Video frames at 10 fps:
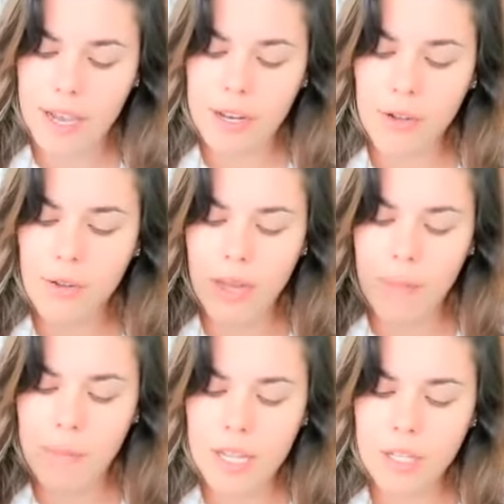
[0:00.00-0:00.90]
I knew
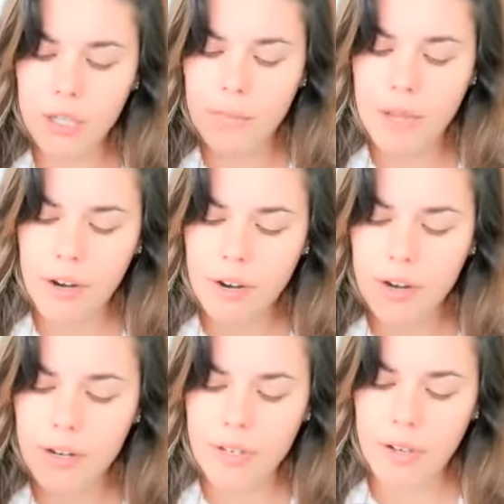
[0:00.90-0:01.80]
that major
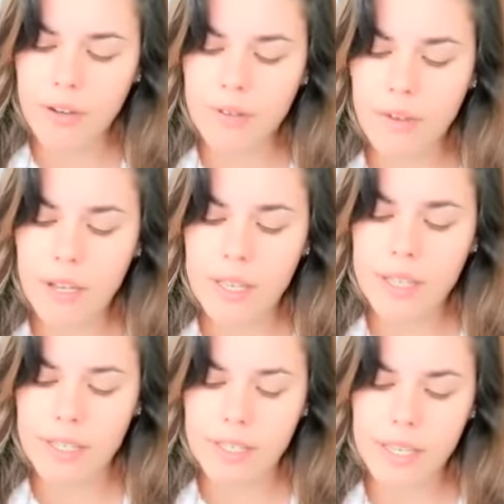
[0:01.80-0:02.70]
barriers of
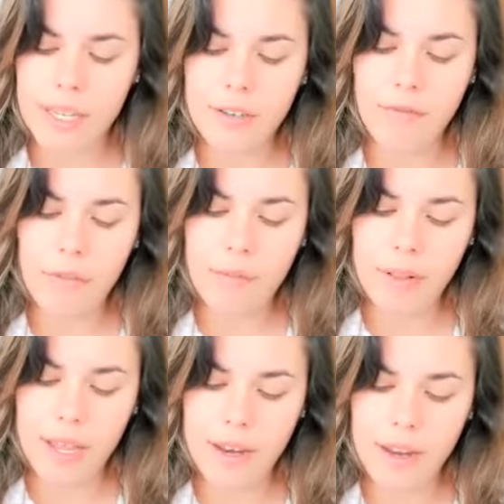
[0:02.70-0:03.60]
successful
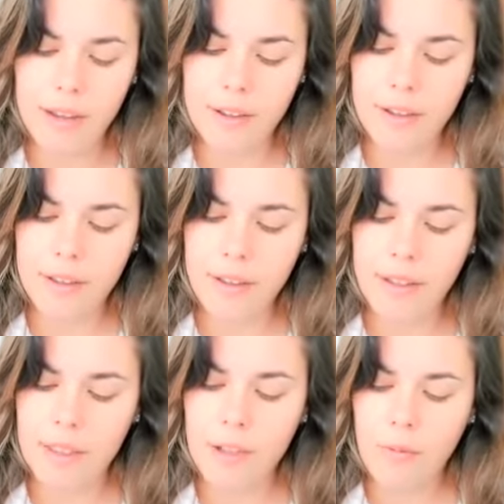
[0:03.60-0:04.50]
planning
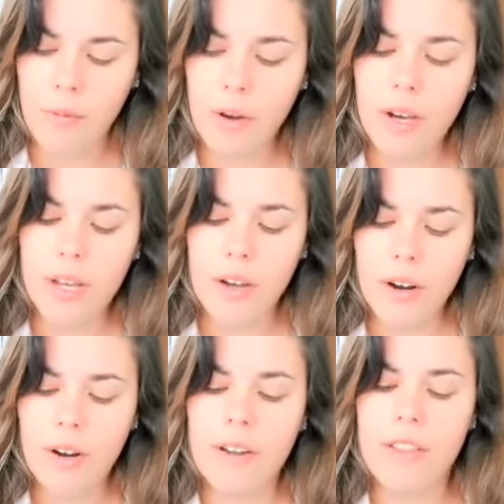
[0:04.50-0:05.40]
what
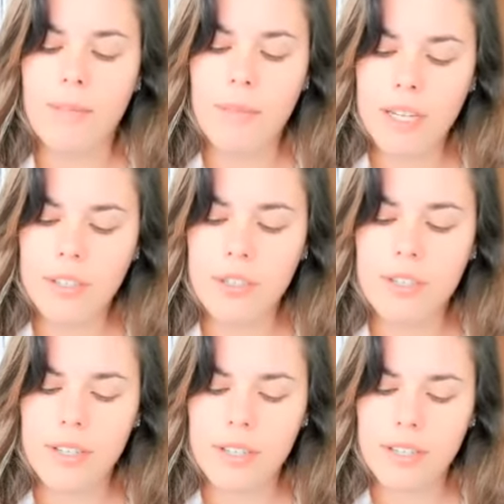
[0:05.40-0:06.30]
are the
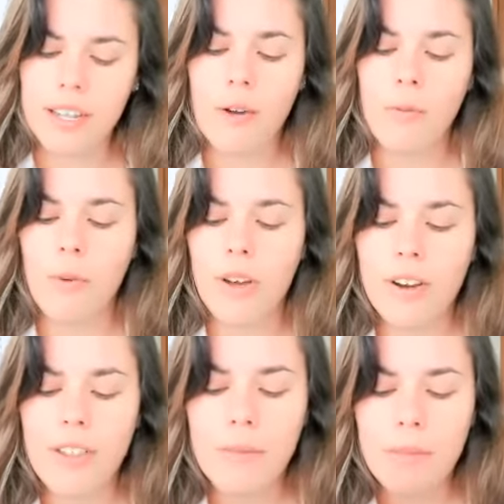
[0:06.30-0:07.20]
major what
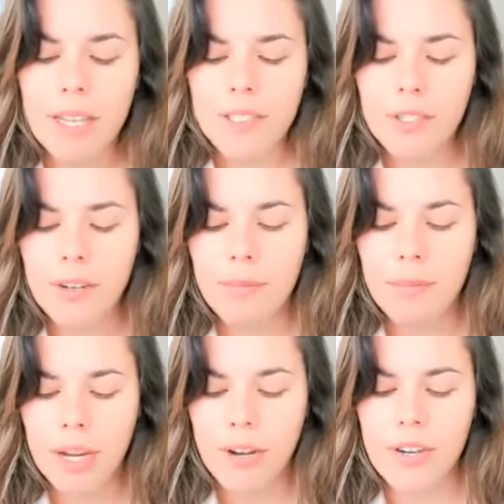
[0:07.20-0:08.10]
are the major
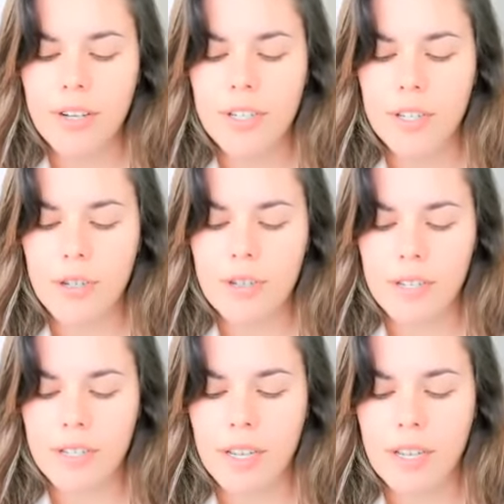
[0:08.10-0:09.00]
barriers to
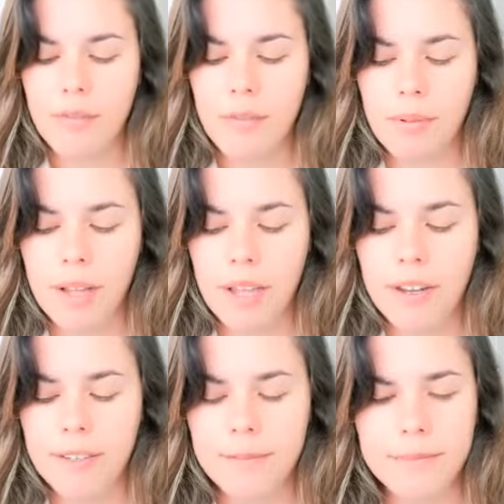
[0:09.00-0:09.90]
successful
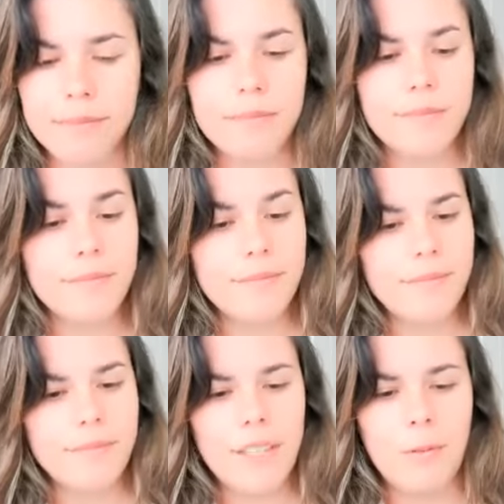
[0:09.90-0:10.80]
planning?
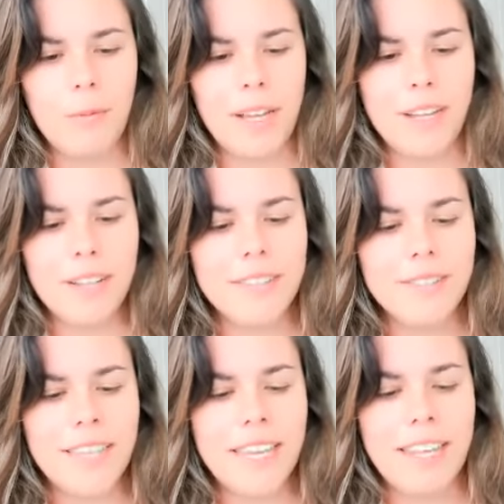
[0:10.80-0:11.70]

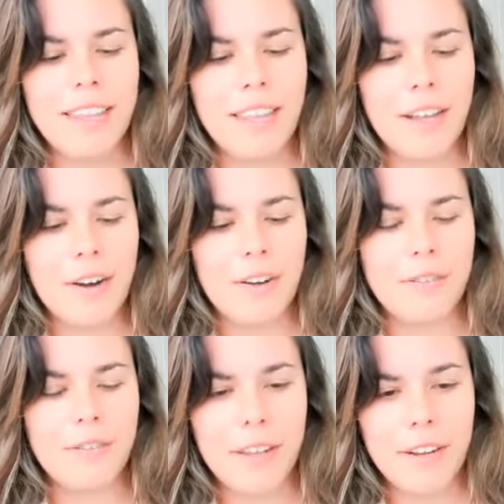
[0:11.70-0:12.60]
Well, they
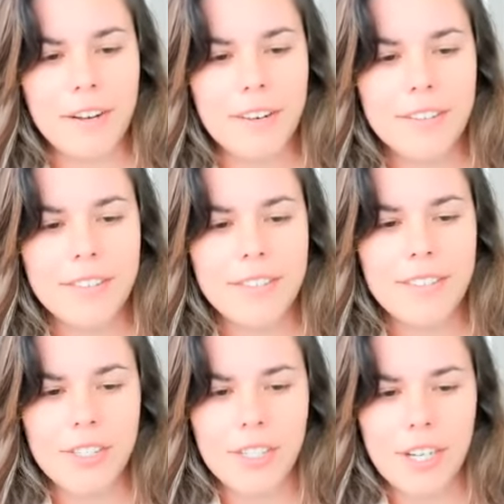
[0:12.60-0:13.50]
are fear
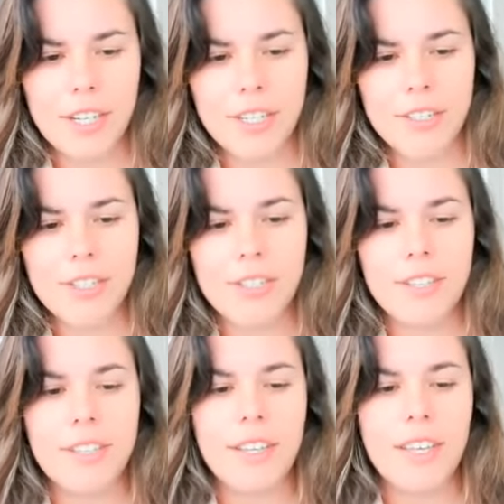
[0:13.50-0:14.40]
to change,
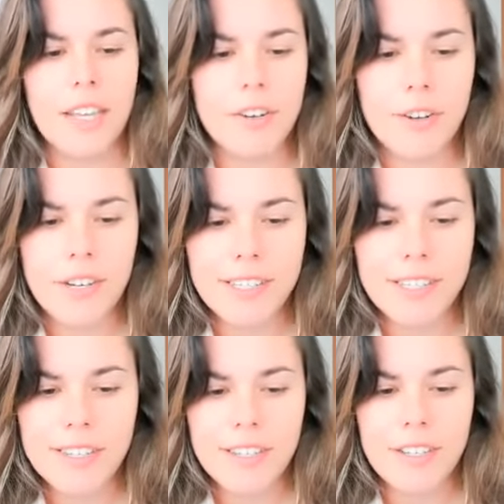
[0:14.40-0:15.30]

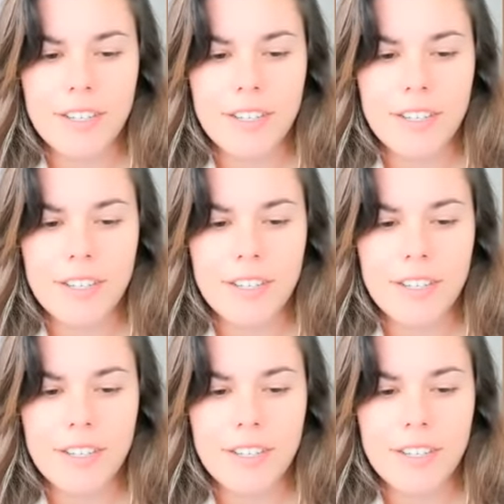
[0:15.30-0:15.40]
ignorance,